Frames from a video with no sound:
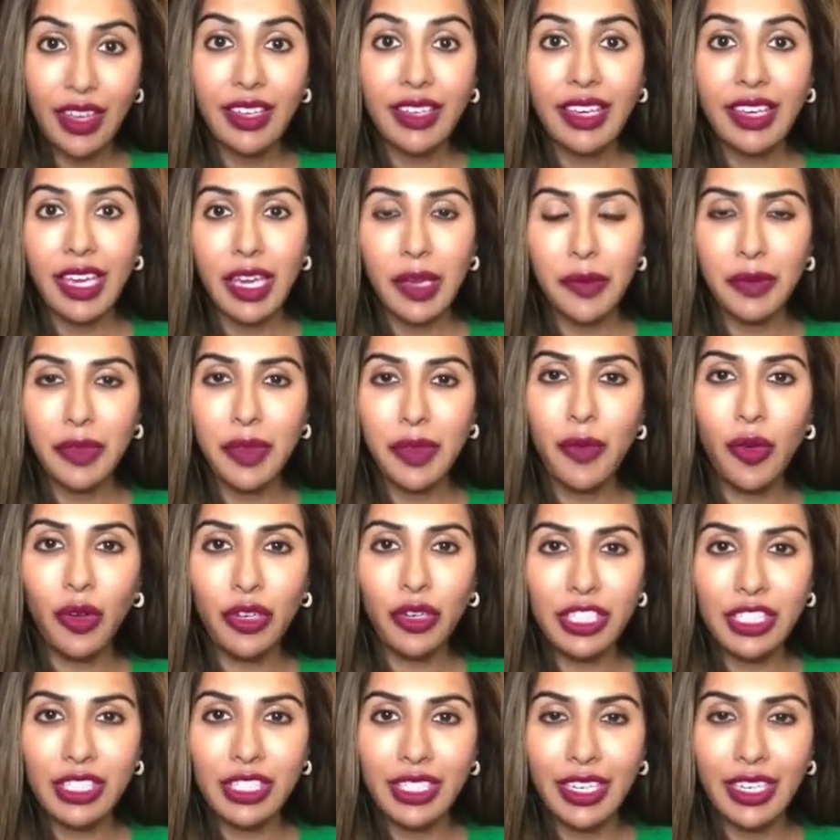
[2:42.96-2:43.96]
Keep the
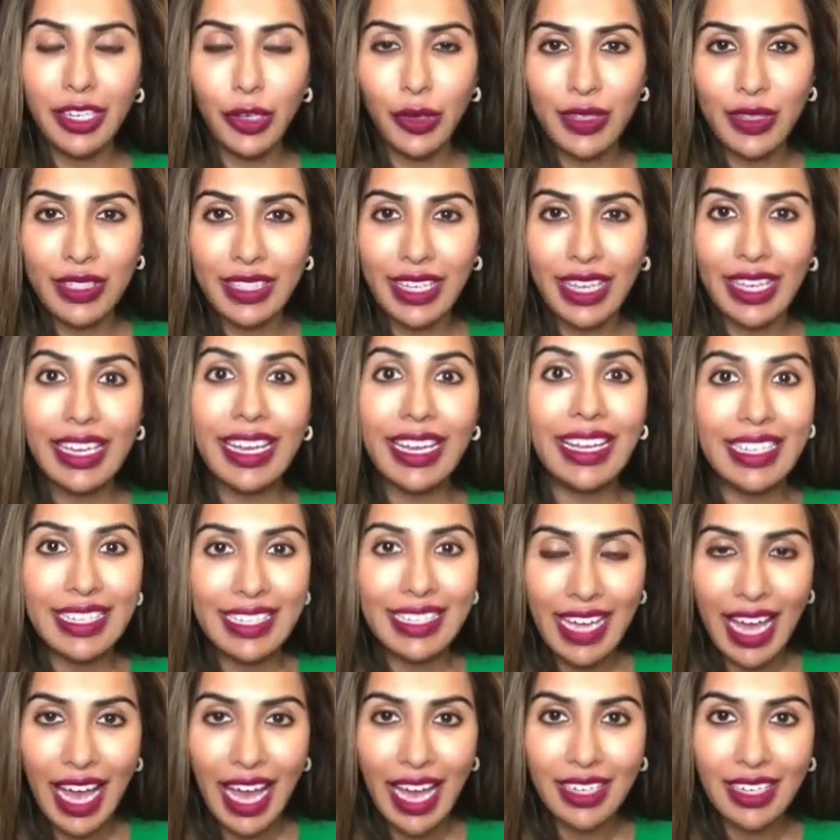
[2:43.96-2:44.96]
moisture in your skin
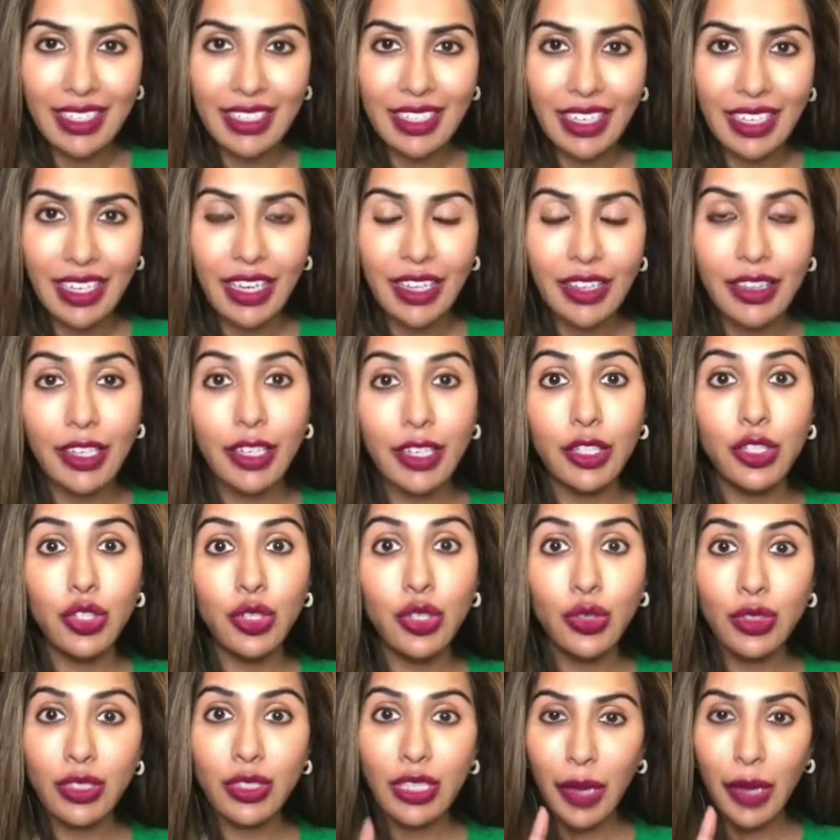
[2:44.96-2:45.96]
intact. There are
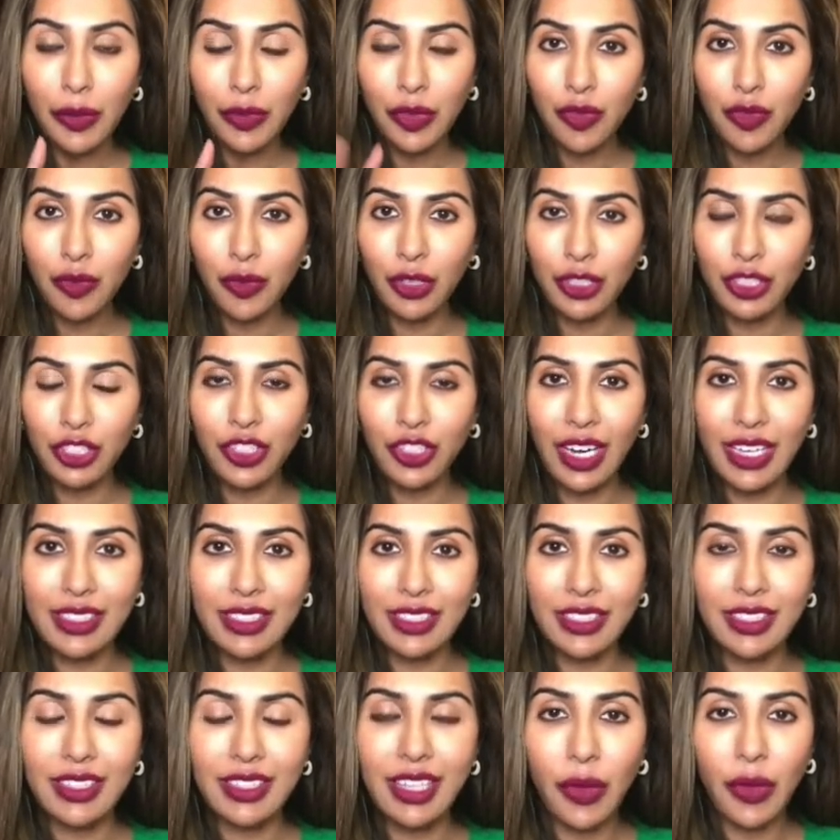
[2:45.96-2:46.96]
2 types of
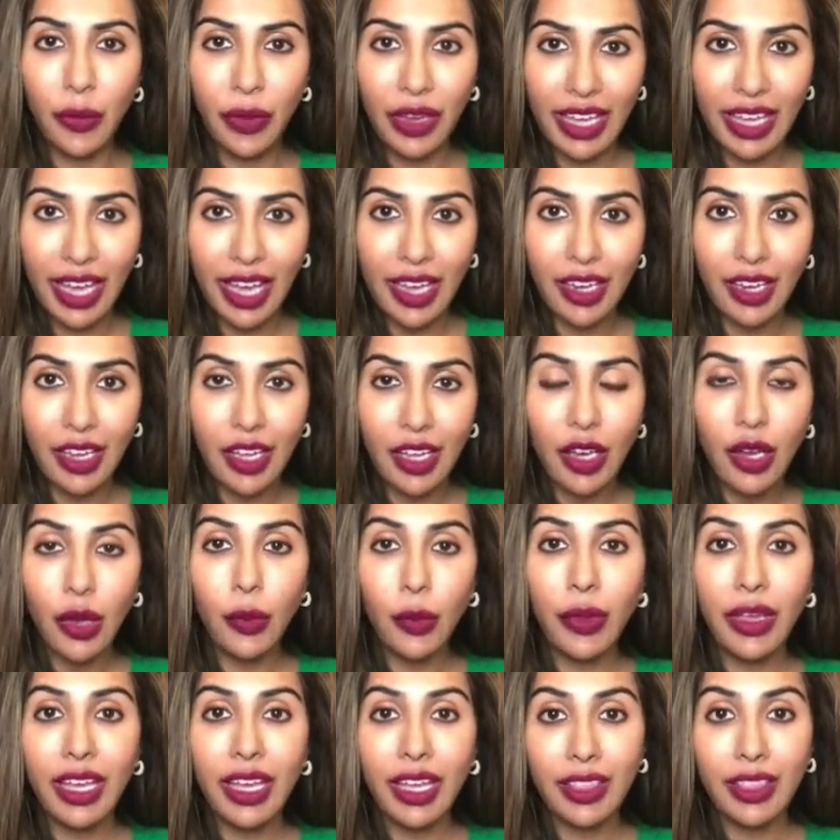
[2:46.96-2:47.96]
moisturizers that we get.
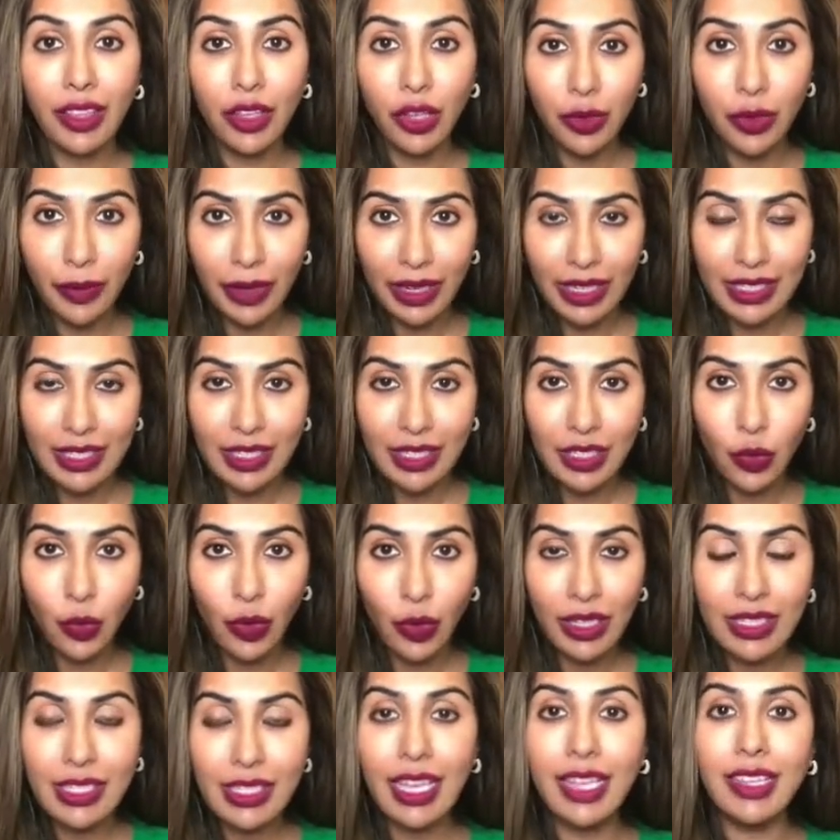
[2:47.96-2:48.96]
We get the humectant
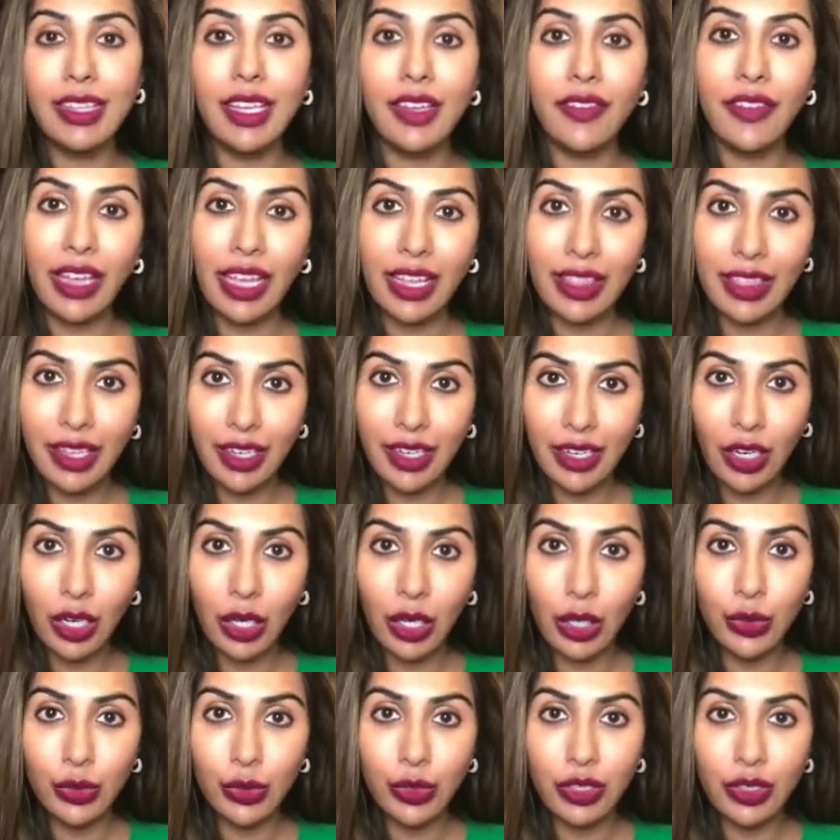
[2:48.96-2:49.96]
ones and then we get the
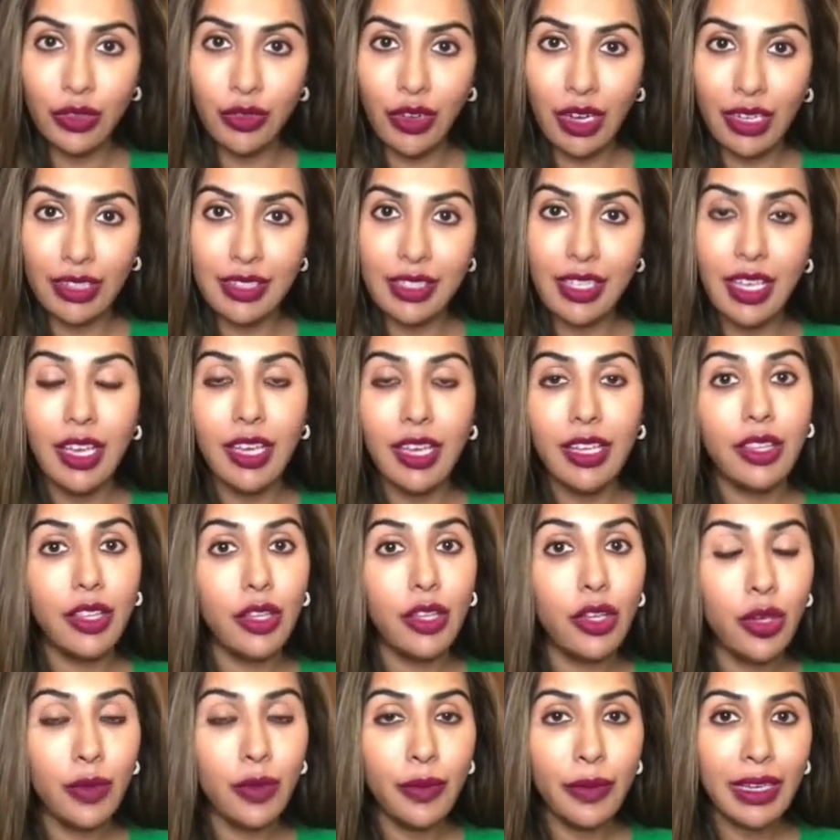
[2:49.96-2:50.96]
occlusive ones. The
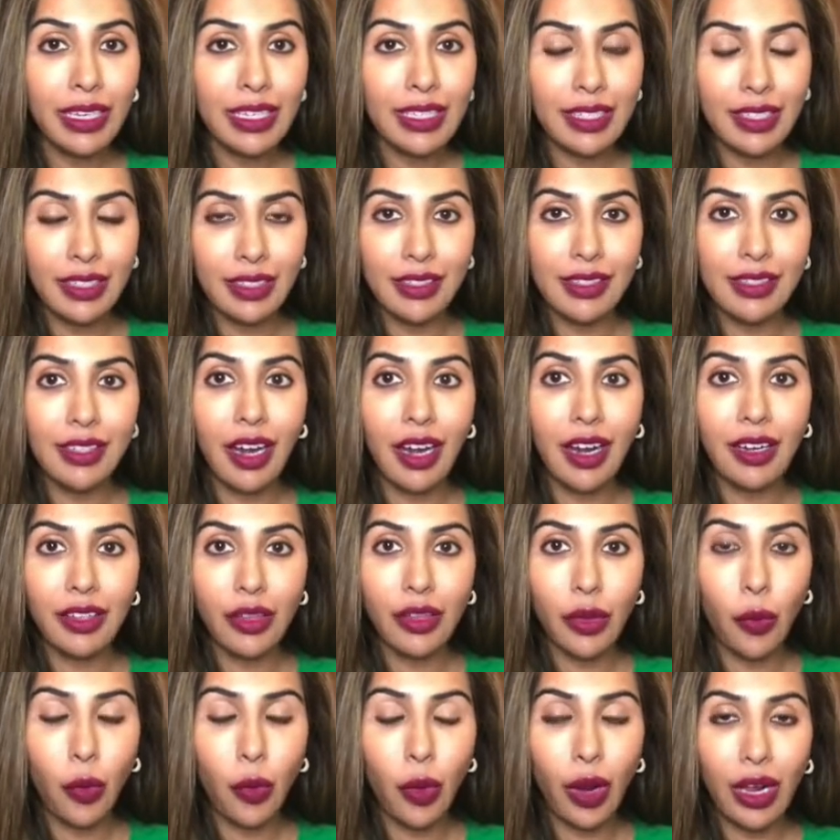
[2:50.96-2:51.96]
humectants are
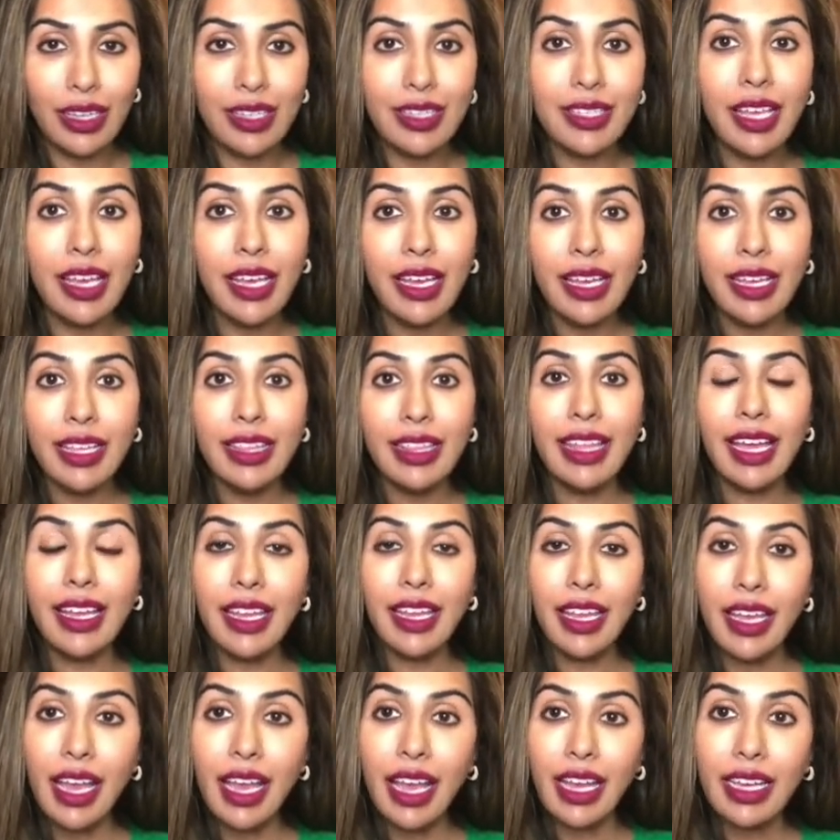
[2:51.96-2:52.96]
the ones that
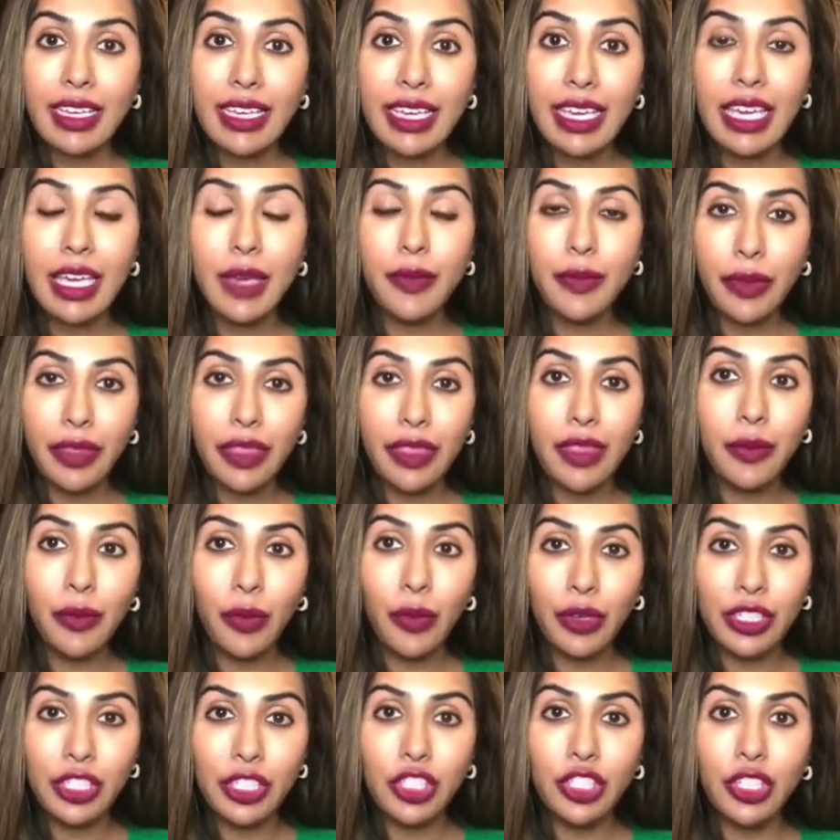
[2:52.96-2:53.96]
keep the
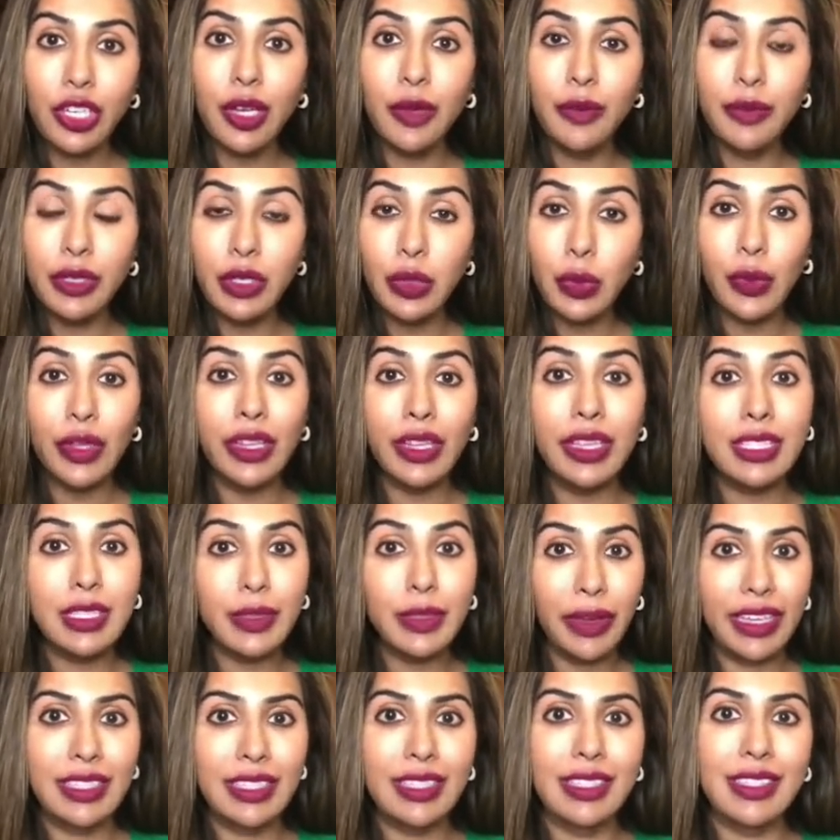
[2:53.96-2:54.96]
moisture between the
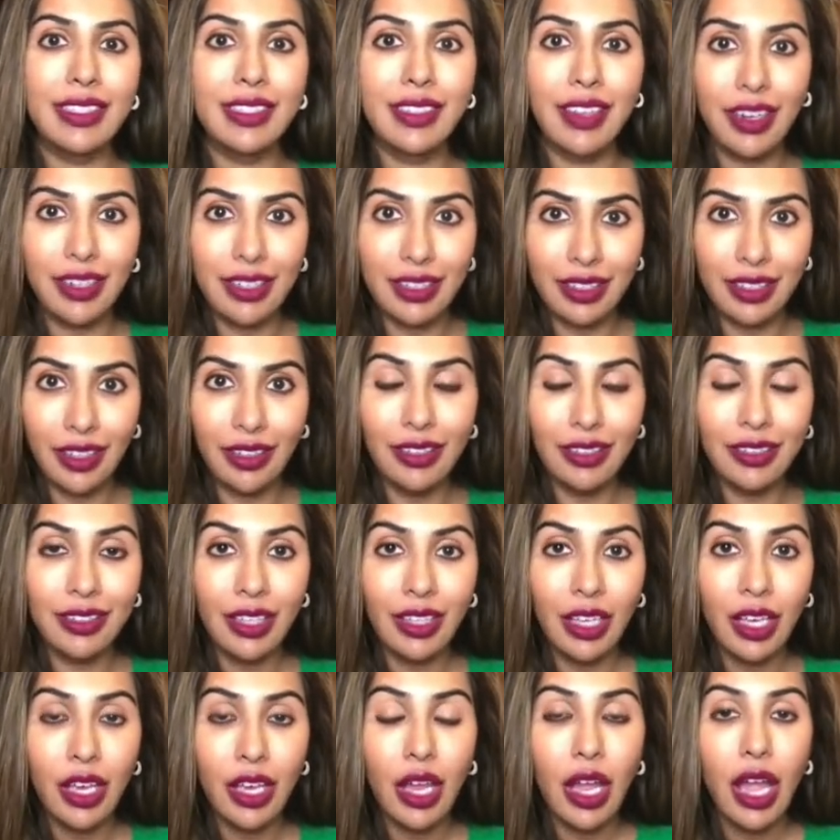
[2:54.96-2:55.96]
spaces in our cells.